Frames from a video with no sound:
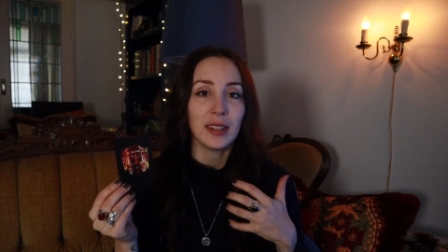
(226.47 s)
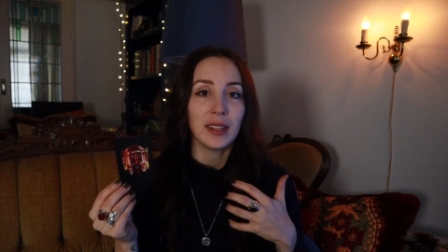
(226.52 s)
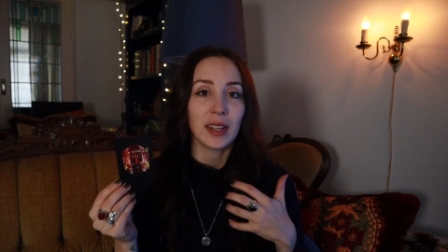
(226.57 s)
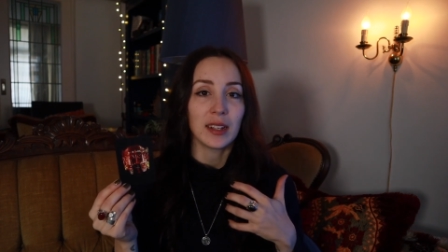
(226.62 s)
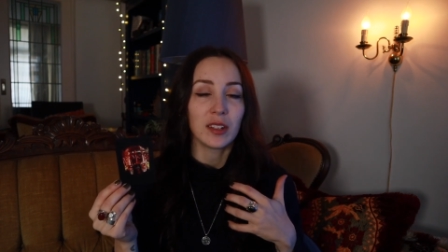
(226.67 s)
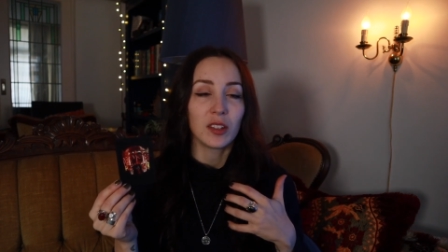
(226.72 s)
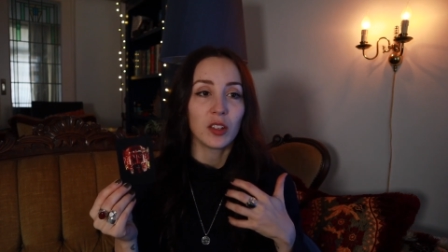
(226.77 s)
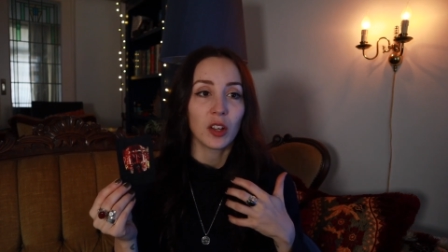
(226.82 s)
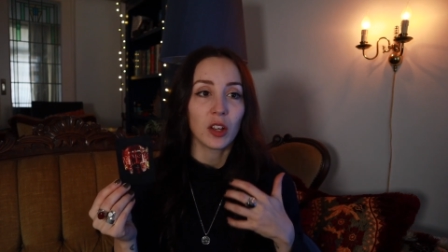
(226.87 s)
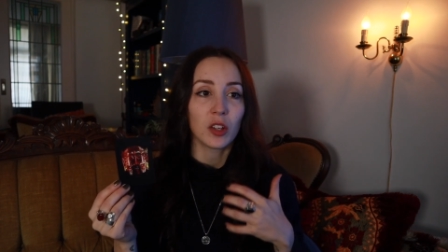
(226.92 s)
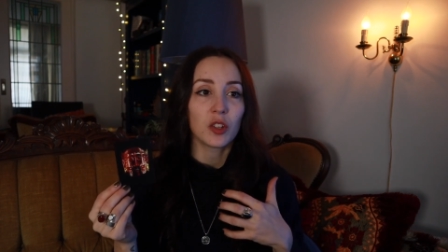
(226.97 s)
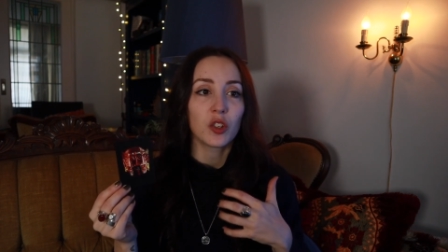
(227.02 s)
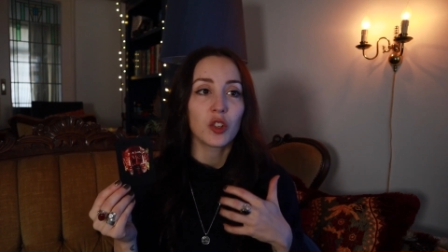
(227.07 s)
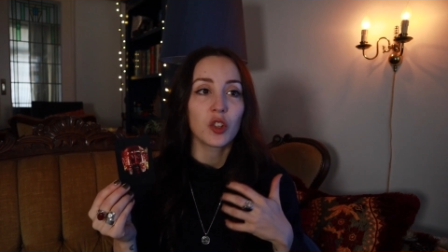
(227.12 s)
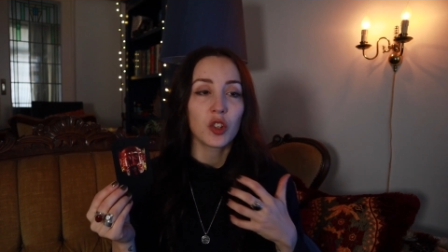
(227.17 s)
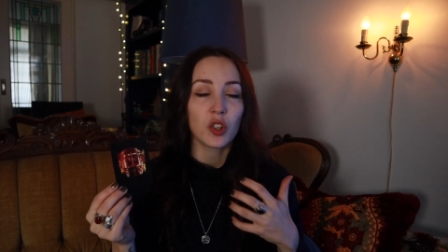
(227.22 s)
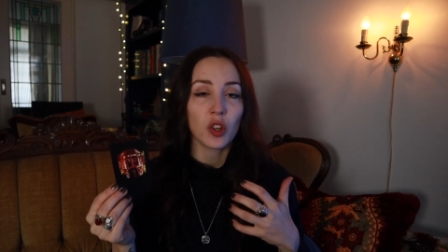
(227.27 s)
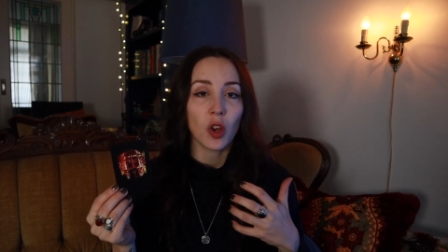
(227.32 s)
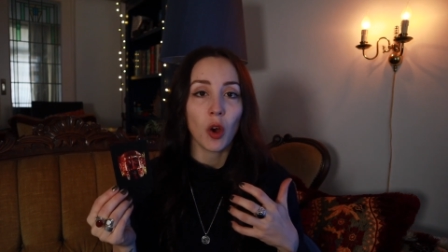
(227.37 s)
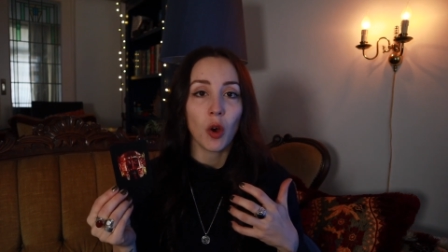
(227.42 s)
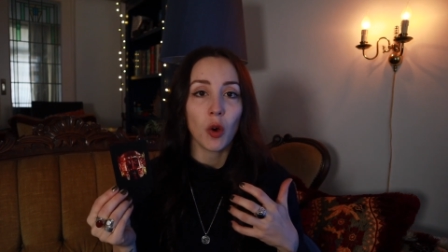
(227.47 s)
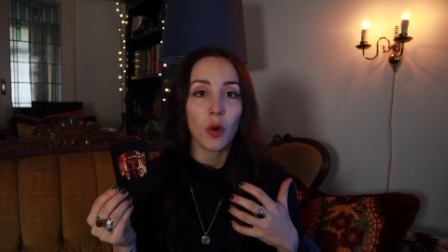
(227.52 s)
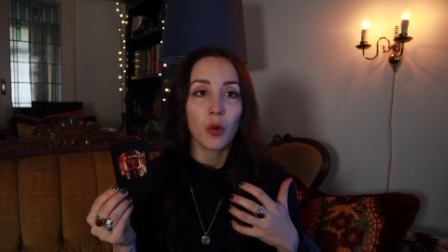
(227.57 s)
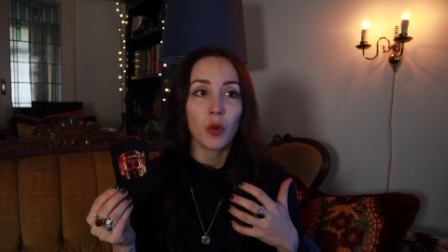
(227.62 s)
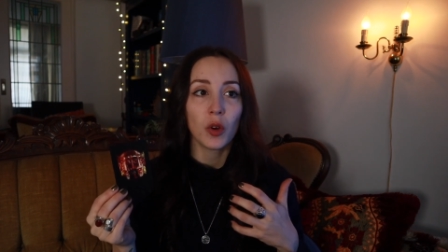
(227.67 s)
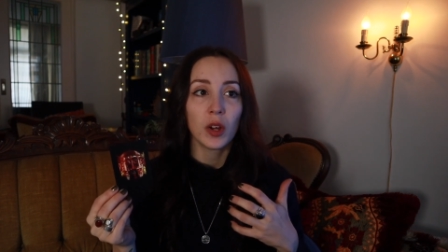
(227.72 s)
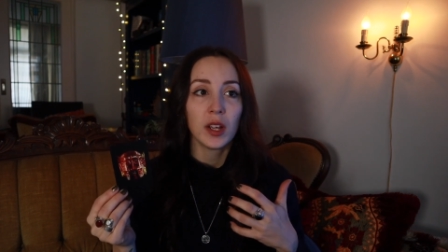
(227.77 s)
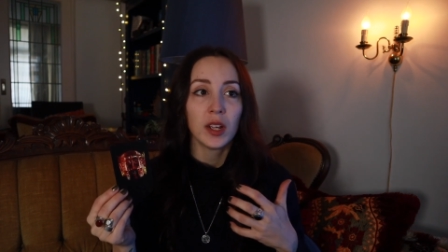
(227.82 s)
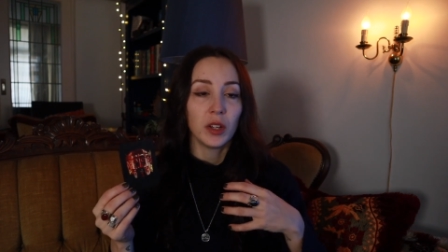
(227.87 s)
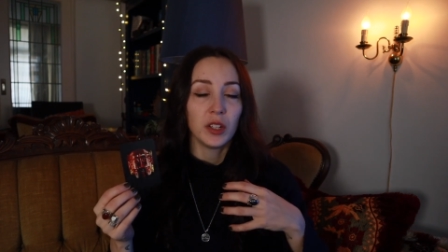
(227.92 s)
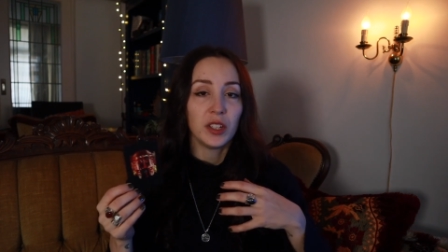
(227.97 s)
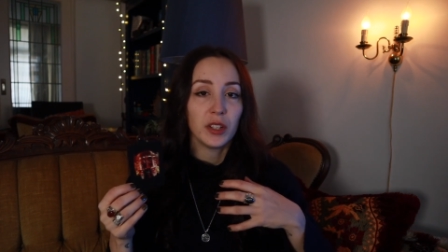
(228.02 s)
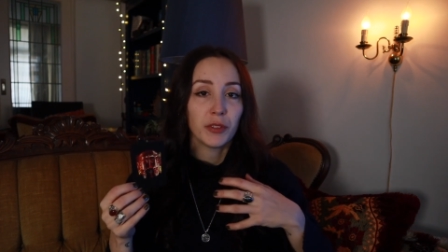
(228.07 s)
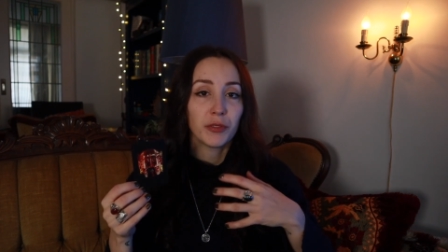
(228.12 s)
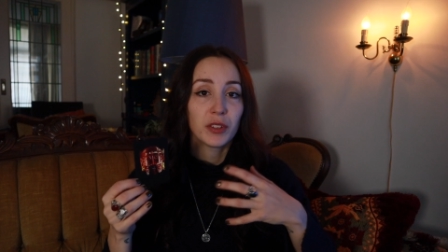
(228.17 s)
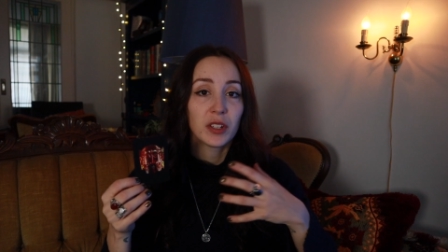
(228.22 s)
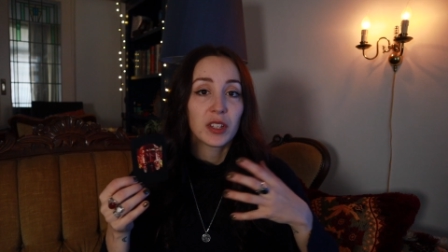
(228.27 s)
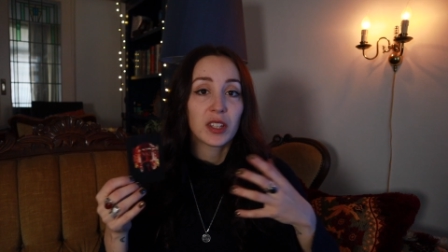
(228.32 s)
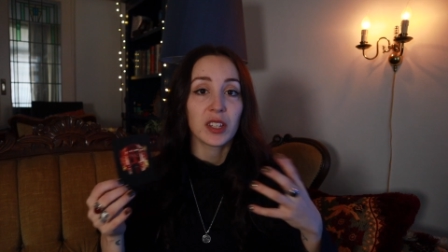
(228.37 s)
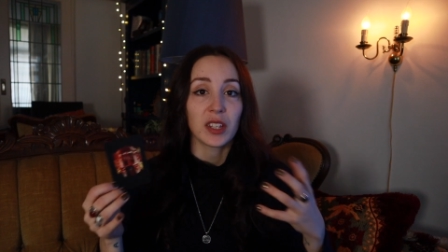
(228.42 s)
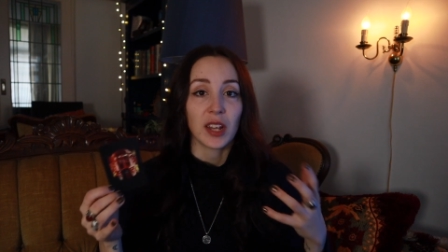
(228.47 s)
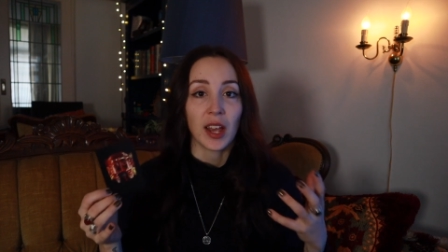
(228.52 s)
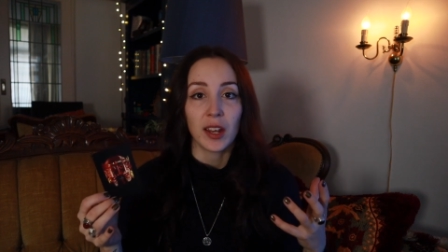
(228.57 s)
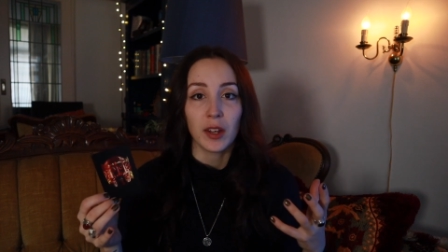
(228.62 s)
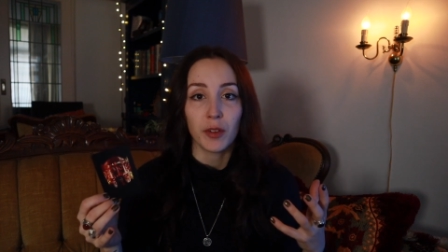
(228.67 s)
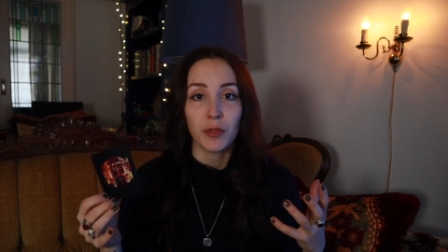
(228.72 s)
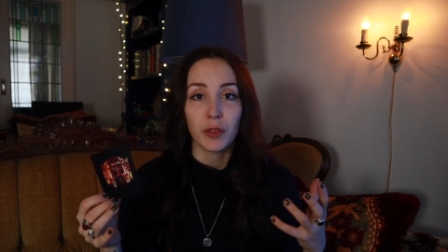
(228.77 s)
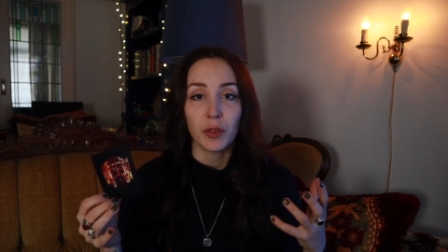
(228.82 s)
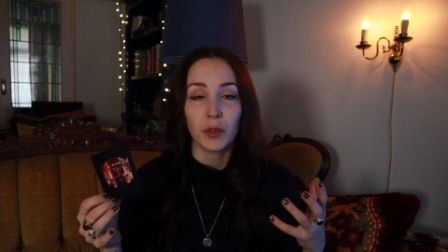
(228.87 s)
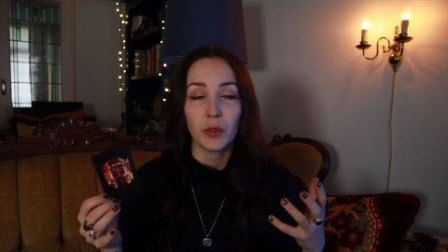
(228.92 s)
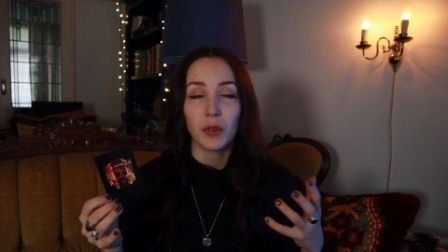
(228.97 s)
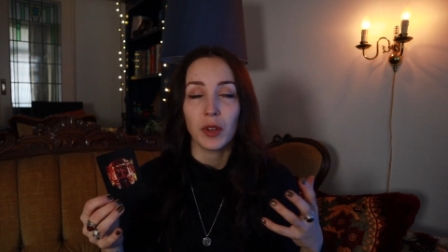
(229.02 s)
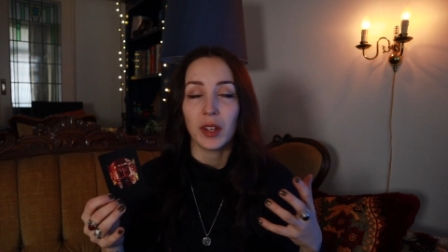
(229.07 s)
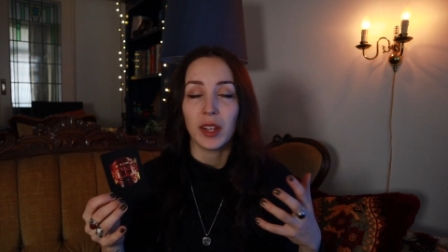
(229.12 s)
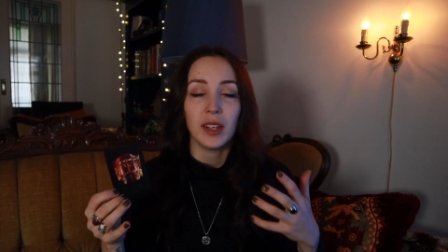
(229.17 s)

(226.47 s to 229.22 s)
that does show a different side of you.